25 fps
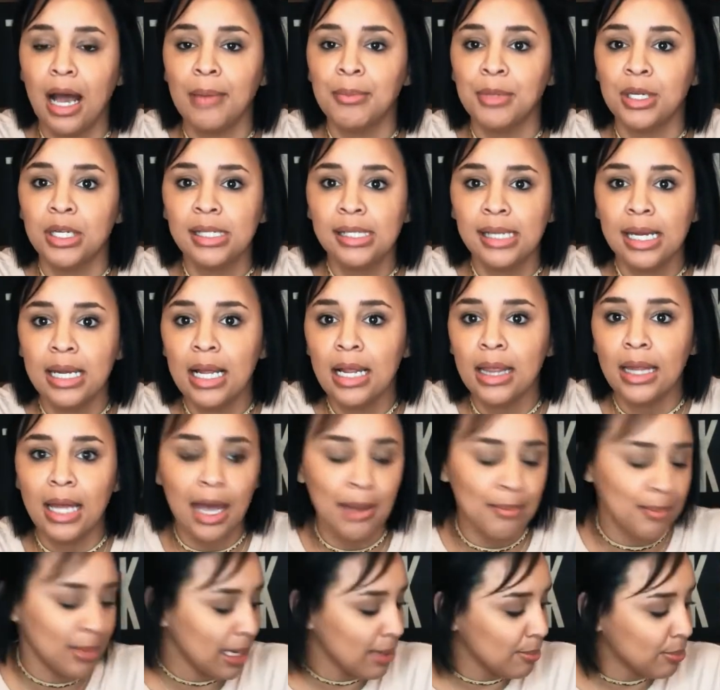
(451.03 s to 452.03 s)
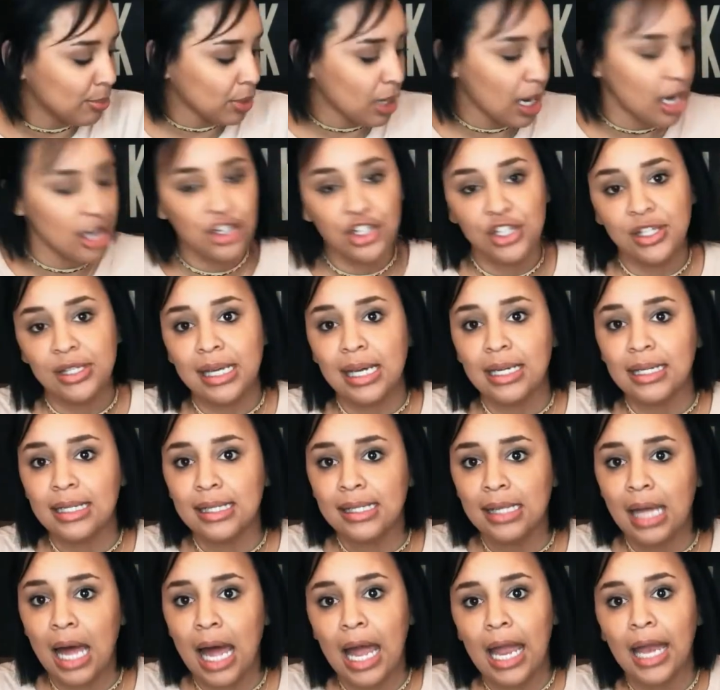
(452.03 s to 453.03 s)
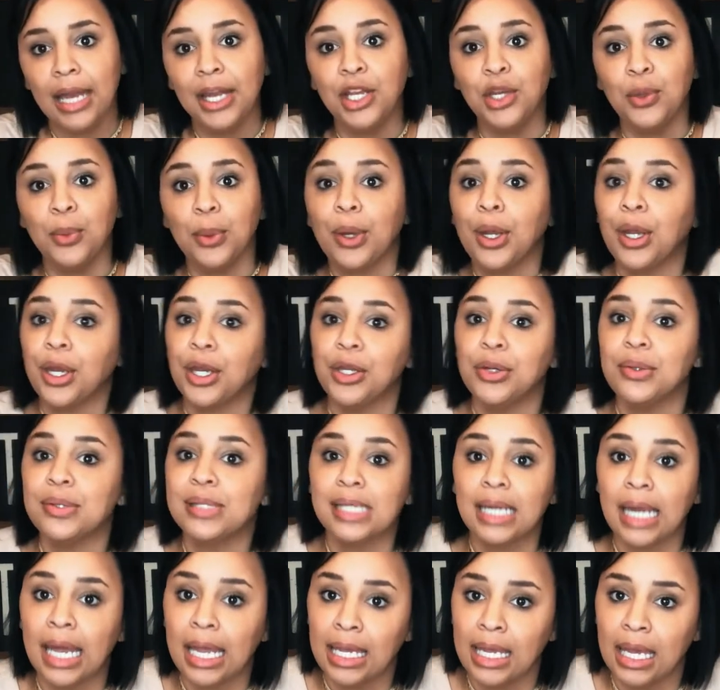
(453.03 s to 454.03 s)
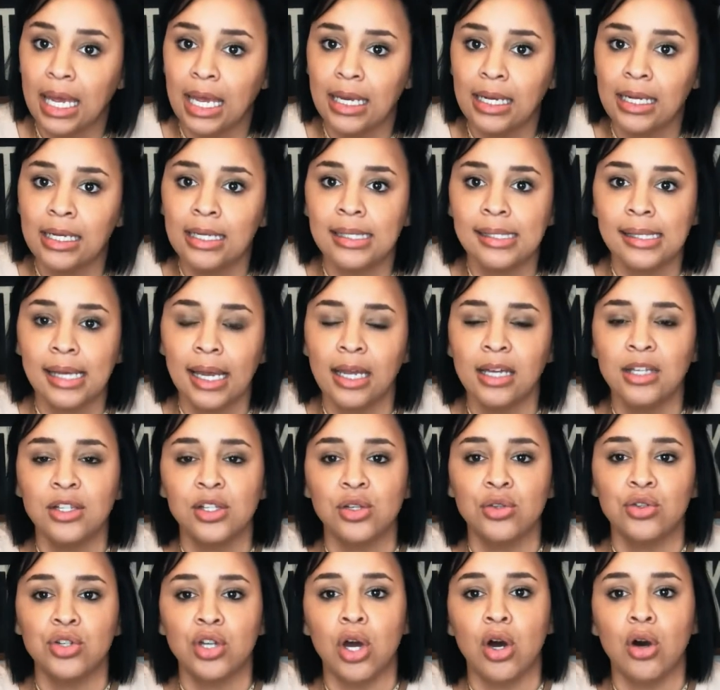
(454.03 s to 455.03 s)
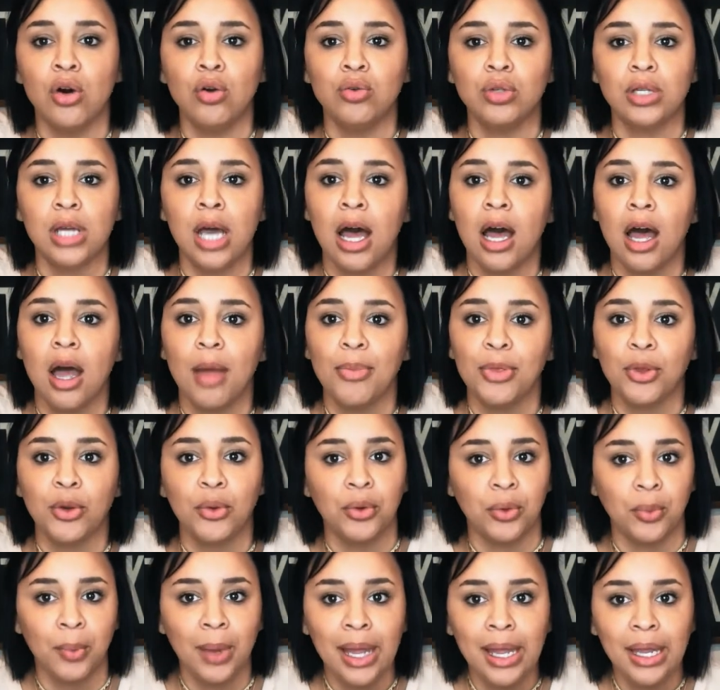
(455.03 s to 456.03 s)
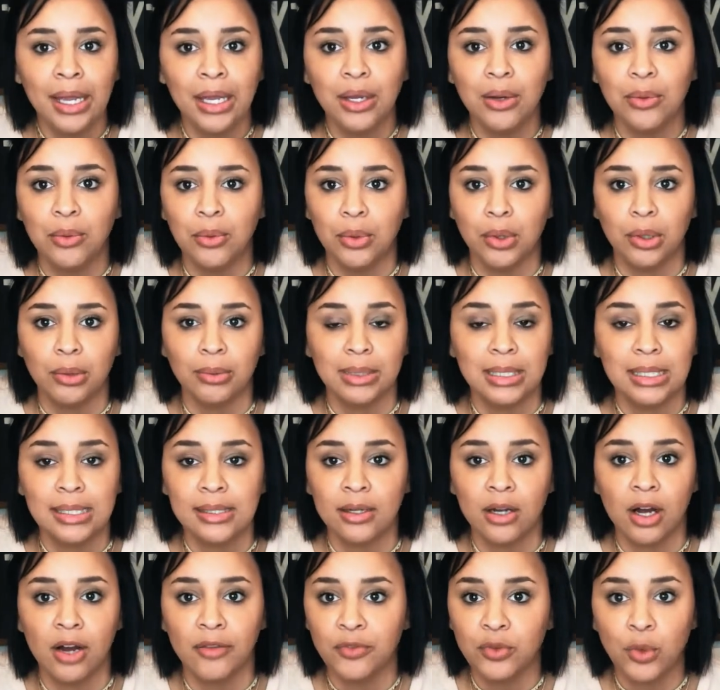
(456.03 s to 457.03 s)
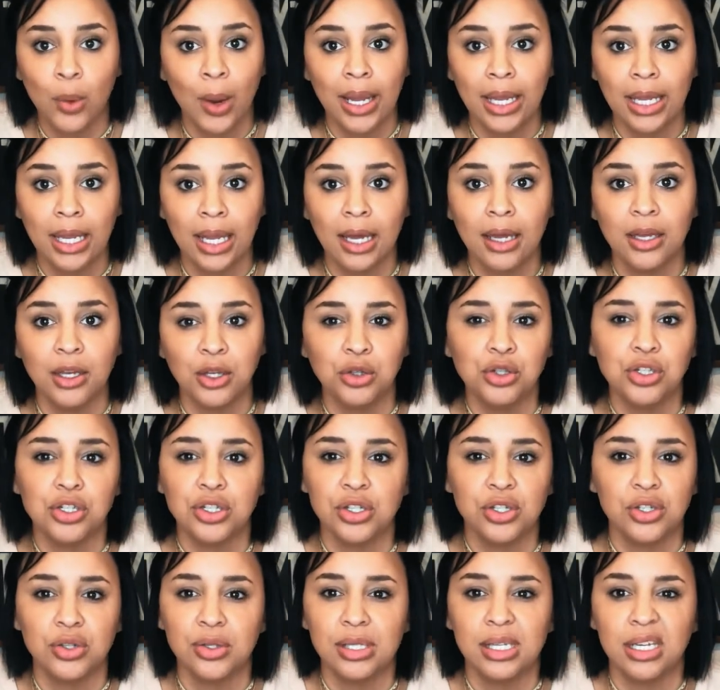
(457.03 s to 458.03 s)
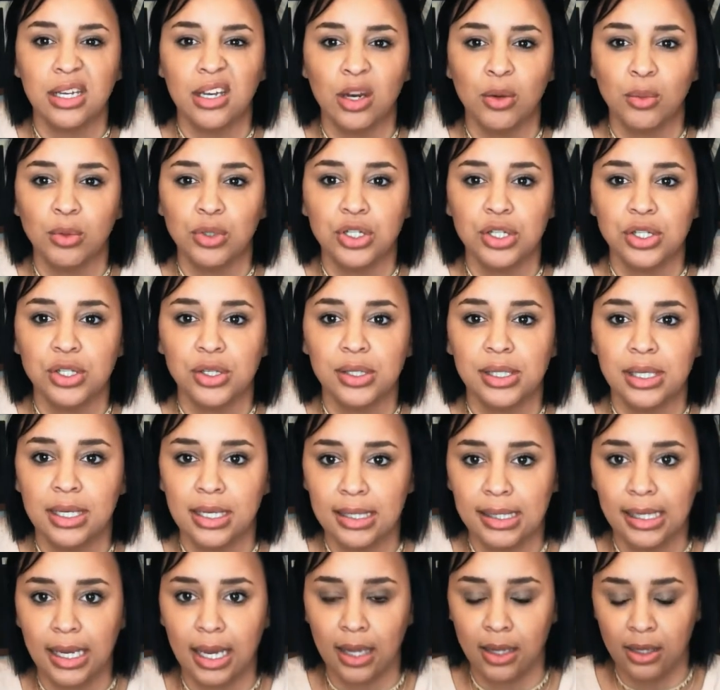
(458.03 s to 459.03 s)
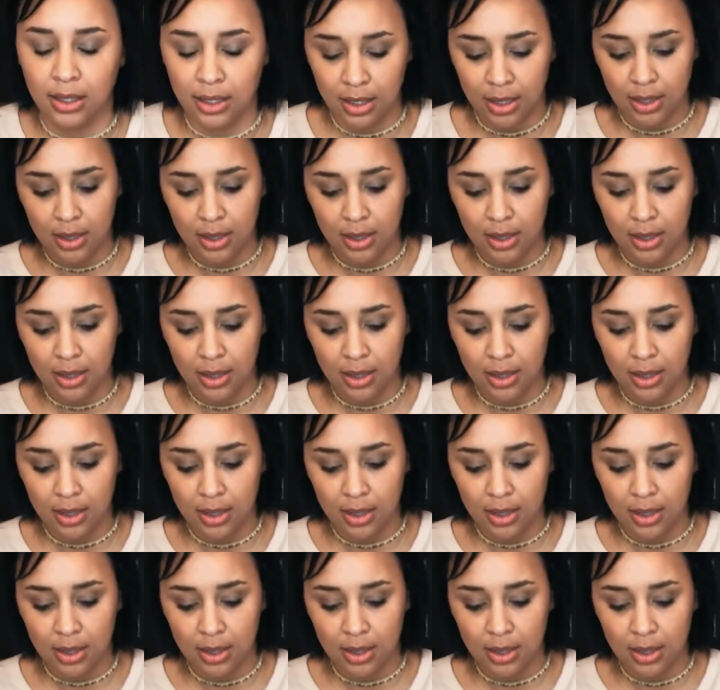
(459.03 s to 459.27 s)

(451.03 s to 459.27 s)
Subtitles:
I'm just gonna let my brush set aside. You are gonna use it again in a second, so don't throw it away or rinse it off quite yet. You'll just use it. Here, we'll just use it in a second.